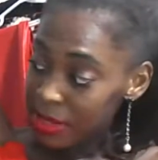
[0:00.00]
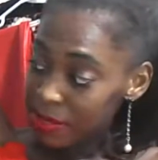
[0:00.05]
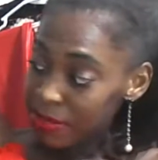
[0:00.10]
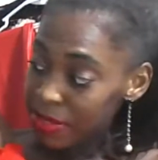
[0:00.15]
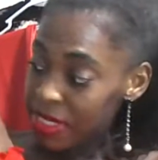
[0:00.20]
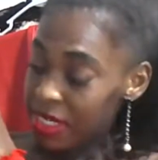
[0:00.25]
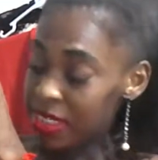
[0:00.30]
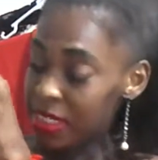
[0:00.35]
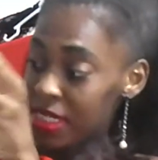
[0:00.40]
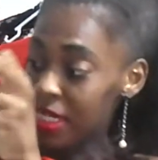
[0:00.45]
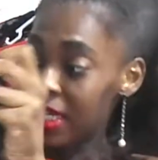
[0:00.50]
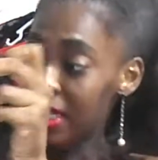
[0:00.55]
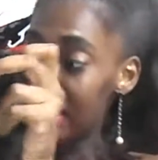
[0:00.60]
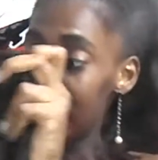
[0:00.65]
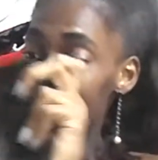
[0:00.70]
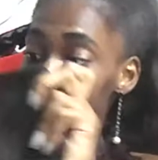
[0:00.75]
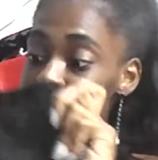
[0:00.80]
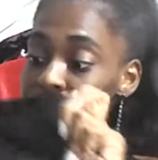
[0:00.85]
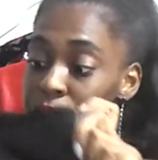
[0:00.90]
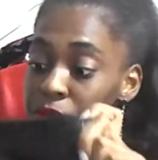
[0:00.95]
because again,
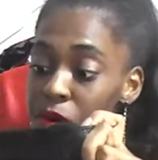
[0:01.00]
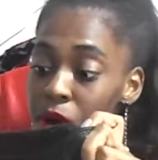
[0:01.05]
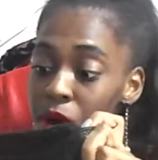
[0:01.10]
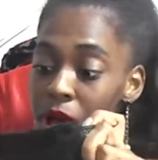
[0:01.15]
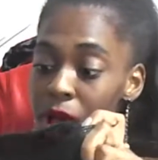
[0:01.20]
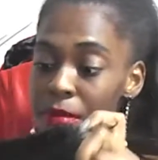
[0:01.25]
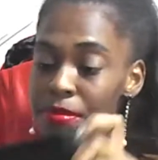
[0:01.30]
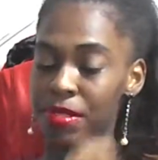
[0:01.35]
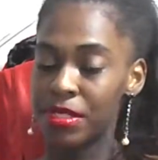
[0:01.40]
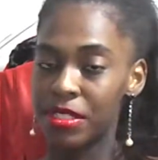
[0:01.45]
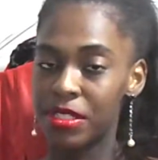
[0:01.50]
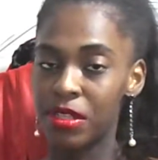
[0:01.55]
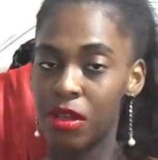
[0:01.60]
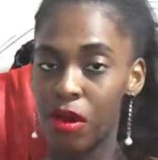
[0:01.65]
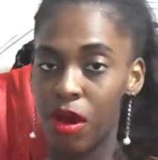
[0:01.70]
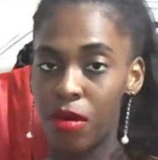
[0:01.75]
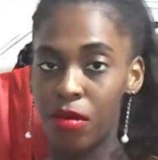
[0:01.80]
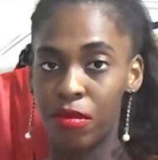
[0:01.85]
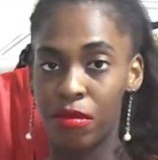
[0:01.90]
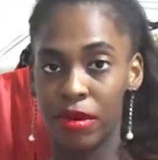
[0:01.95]
it's cropped, so I
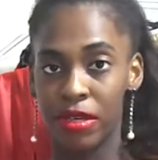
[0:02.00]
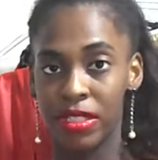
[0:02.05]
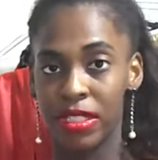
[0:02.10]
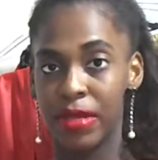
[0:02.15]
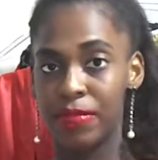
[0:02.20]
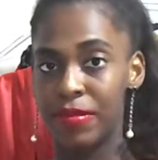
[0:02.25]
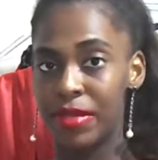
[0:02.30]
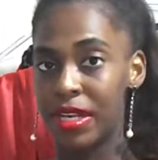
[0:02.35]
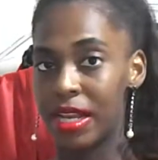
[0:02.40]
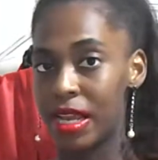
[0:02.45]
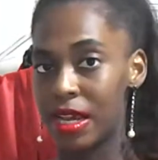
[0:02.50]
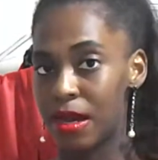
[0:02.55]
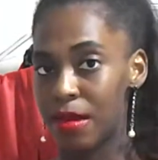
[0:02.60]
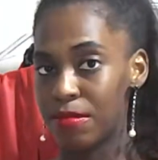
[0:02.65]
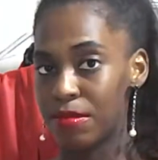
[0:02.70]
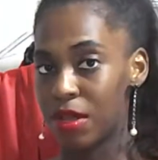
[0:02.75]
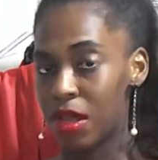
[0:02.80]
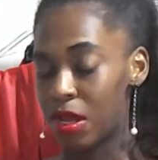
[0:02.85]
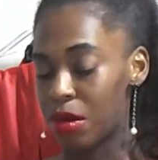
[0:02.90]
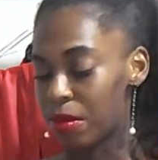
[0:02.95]
would wear something that comes
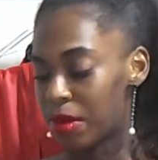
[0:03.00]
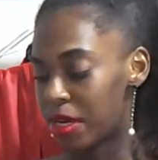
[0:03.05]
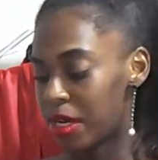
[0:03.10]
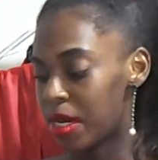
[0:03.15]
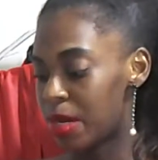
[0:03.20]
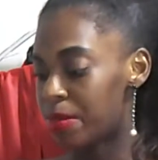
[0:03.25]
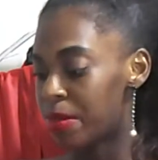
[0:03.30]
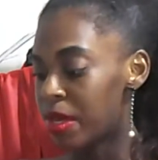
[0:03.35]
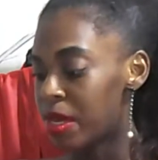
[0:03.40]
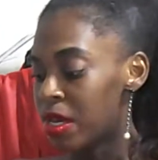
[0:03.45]
all the way up,